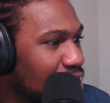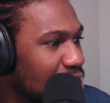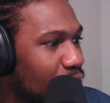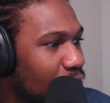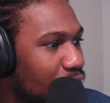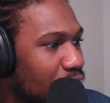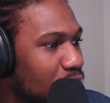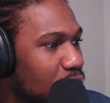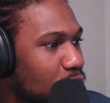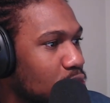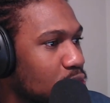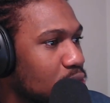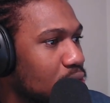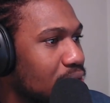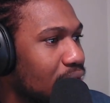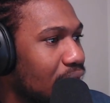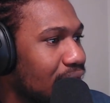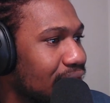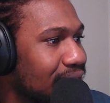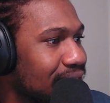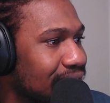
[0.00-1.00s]
read to you
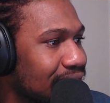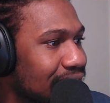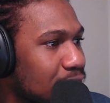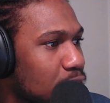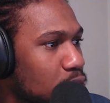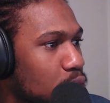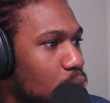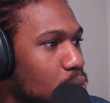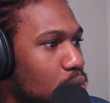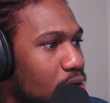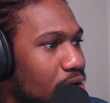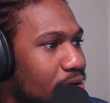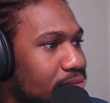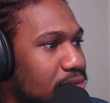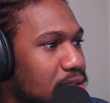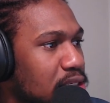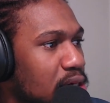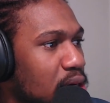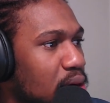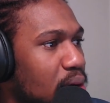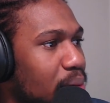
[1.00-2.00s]
guys in the book of
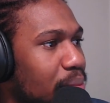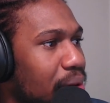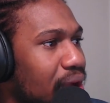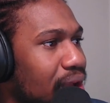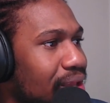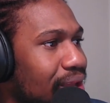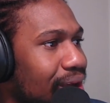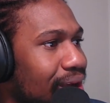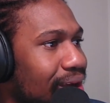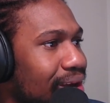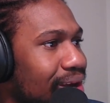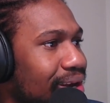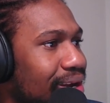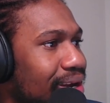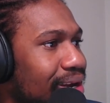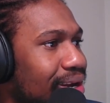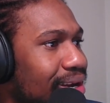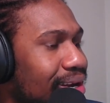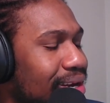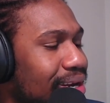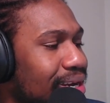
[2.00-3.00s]
Jeremiah,
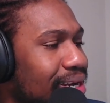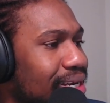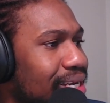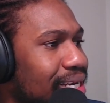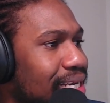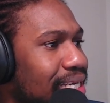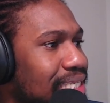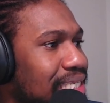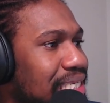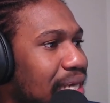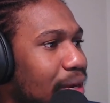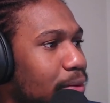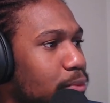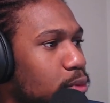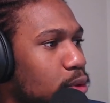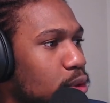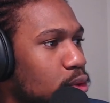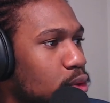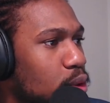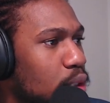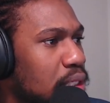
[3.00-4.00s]
chapter
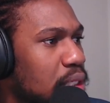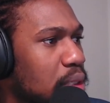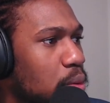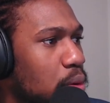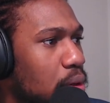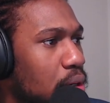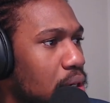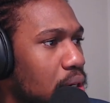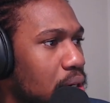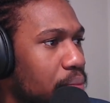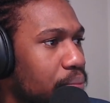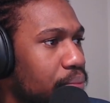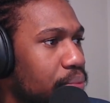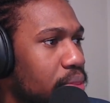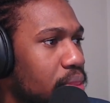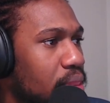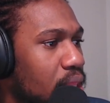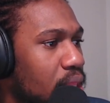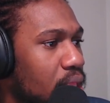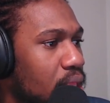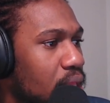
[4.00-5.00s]
31,
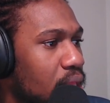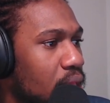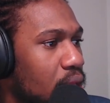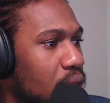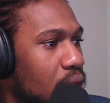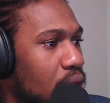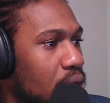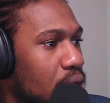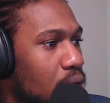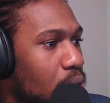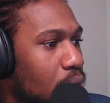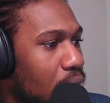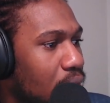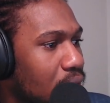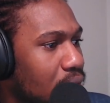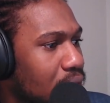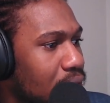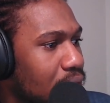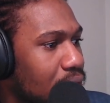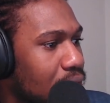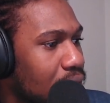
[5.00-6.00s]

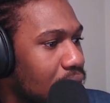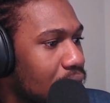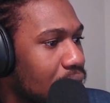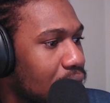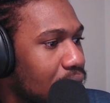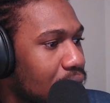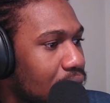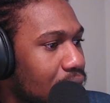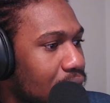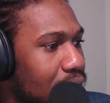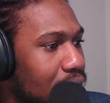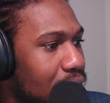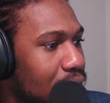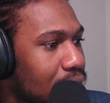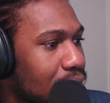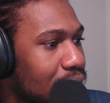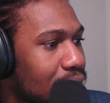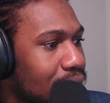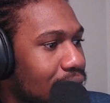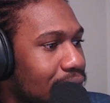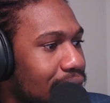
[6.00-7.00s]
right?
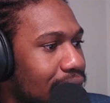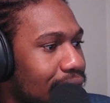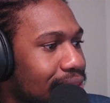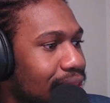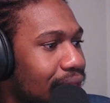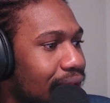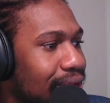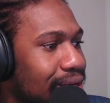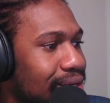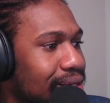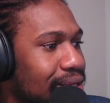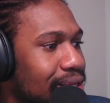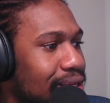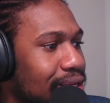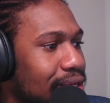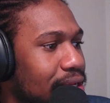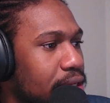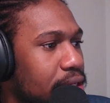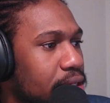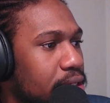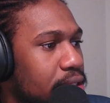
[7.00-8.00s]
That
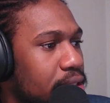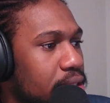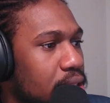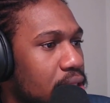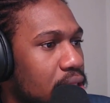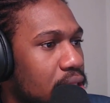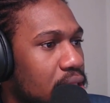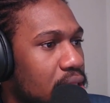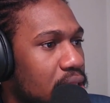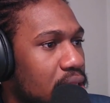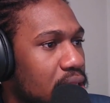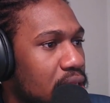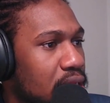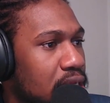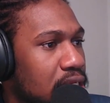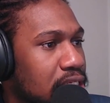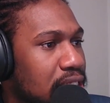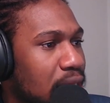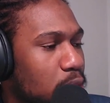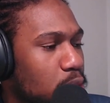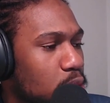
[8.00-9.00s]
in
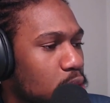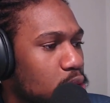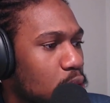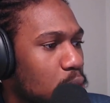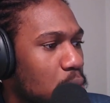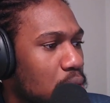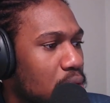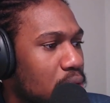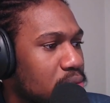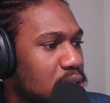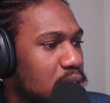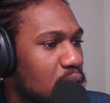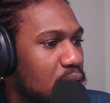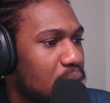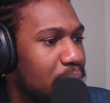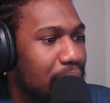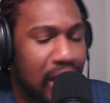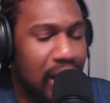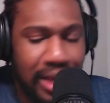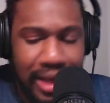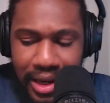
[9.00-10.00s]
chapter 31 of
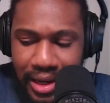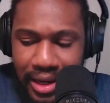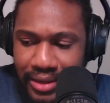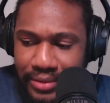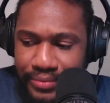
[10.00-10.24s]
Jeremiah,